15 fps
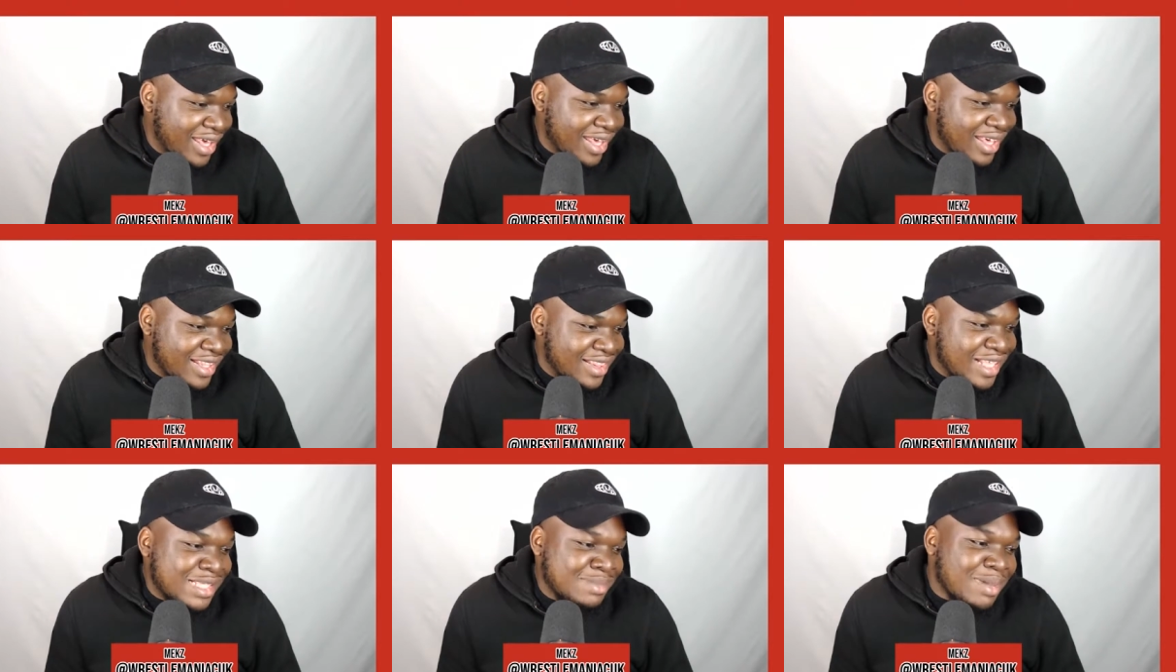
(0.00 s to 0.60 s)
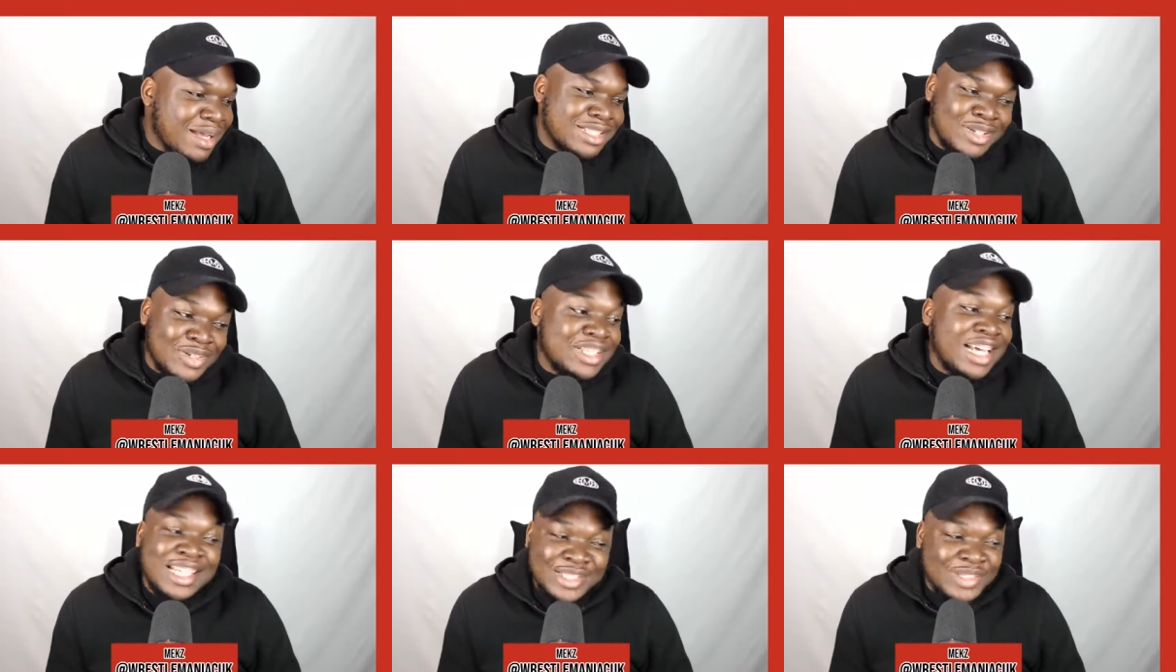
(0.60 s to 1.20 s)
This match looks
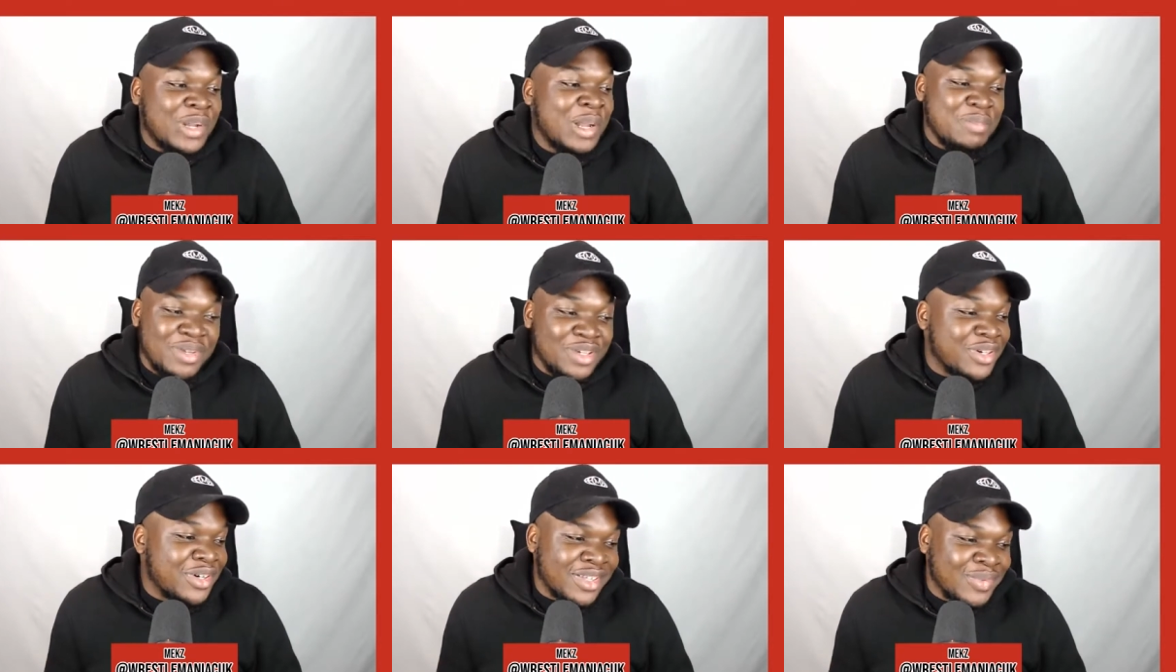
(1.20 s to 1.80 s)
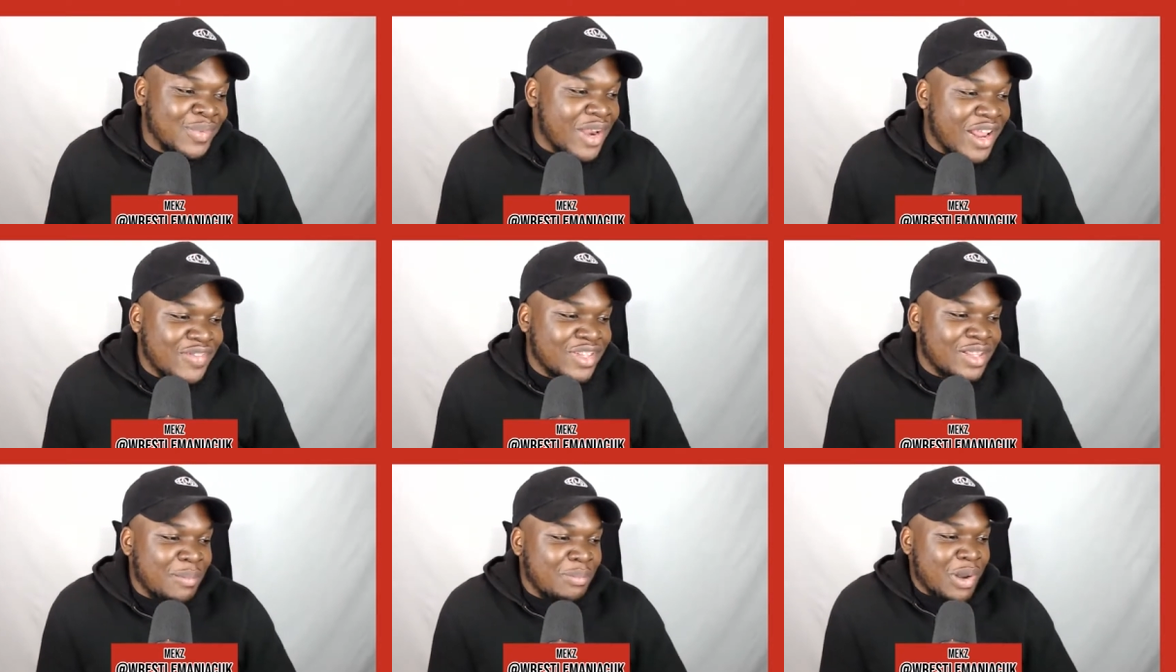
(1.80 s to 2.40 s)
like it's going to be good. Whenever
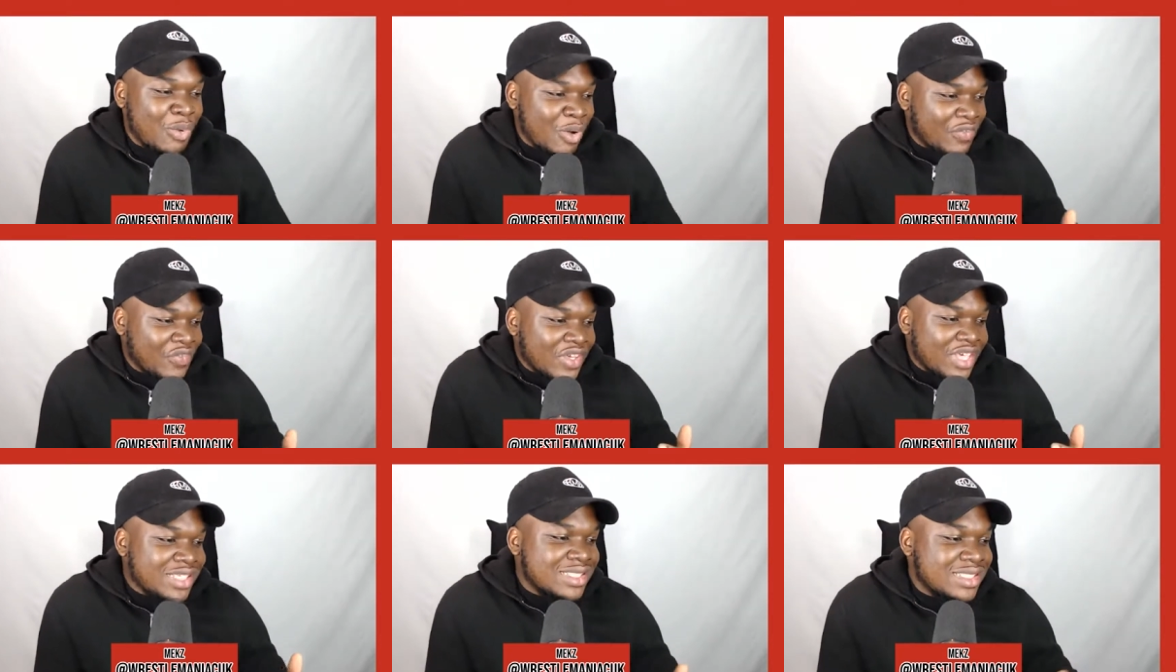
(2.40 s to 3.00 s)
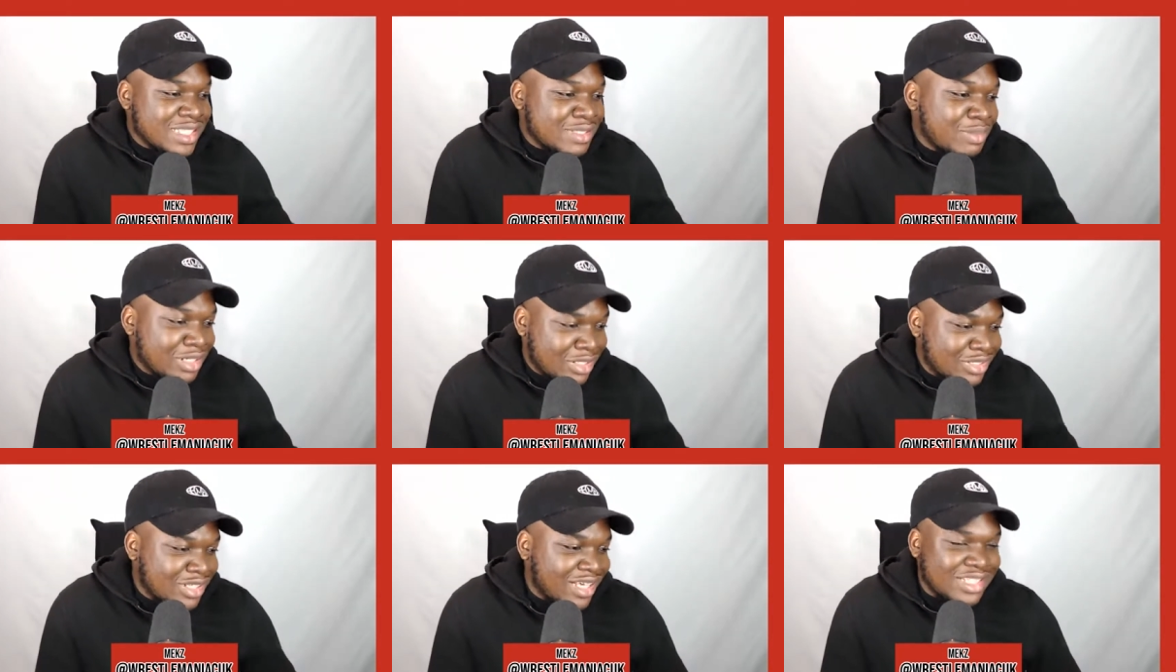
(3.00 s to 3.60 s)
the blow off is, this match
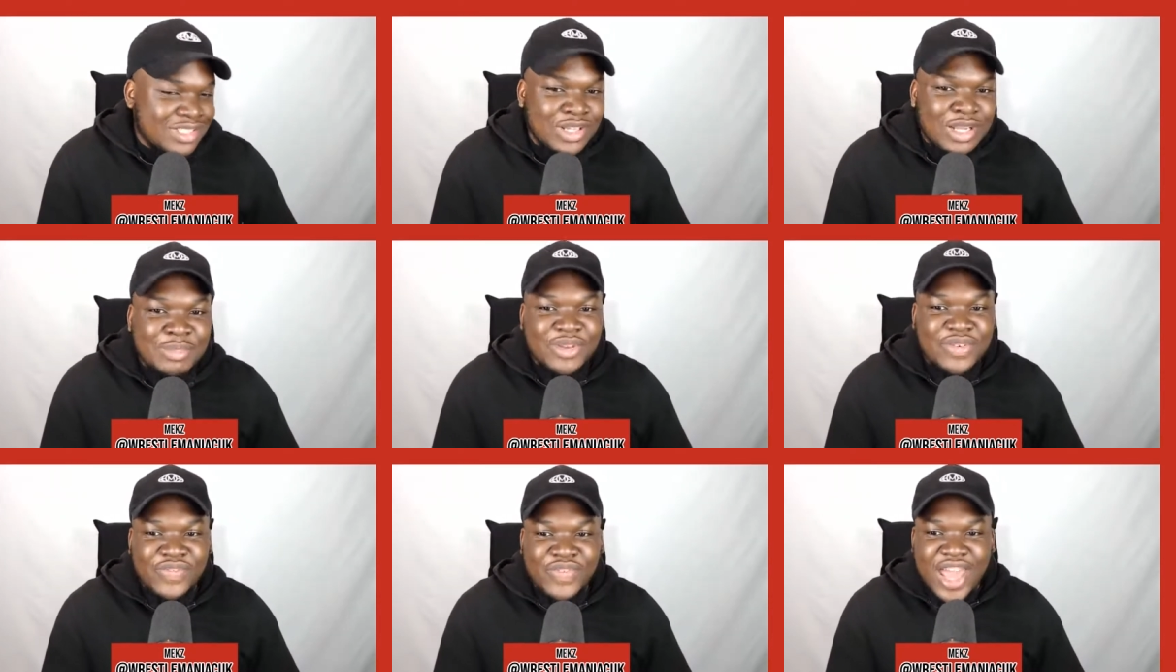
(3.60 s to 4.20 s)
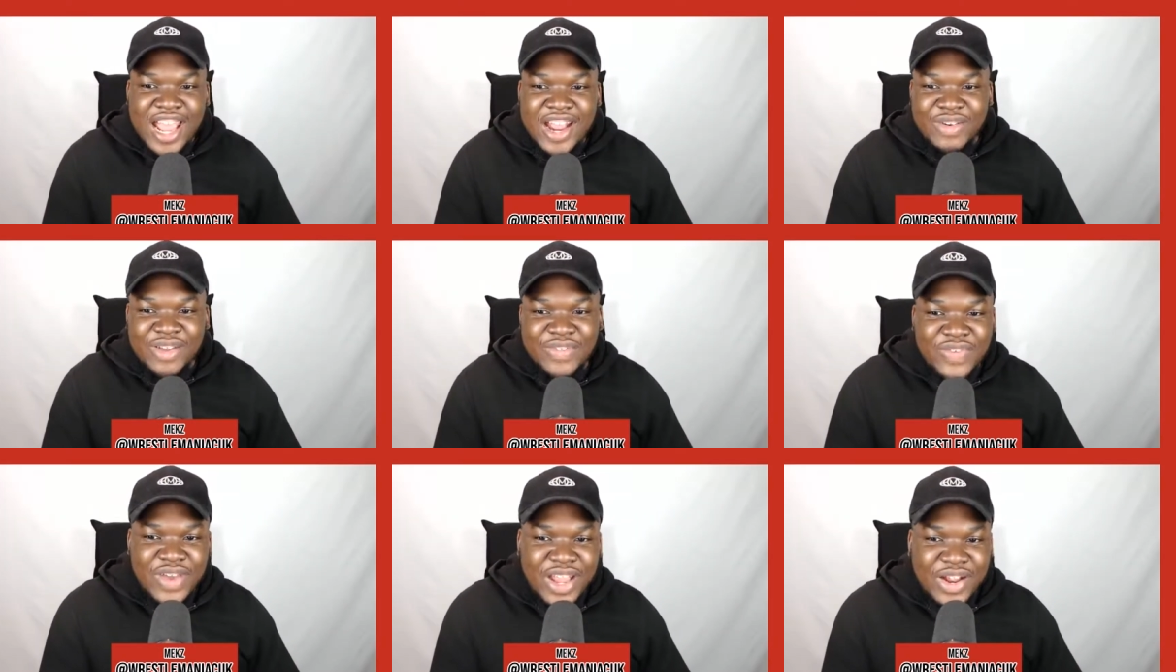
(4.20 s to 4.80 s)
looks like it's going to be very,
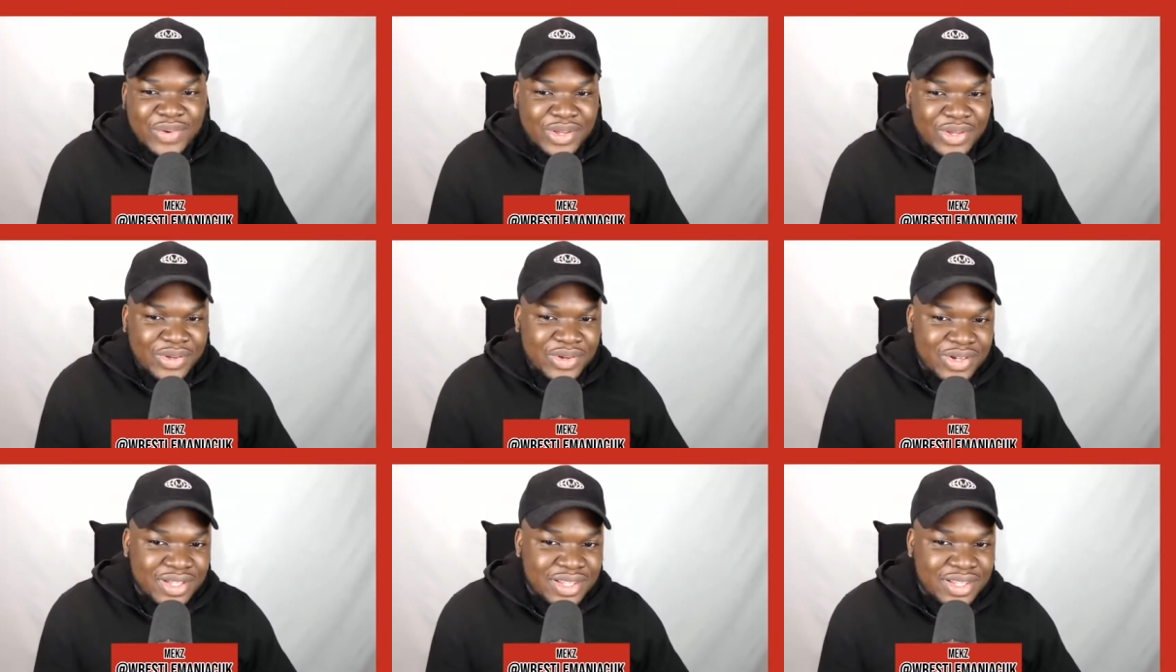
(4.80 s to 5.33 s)
very good.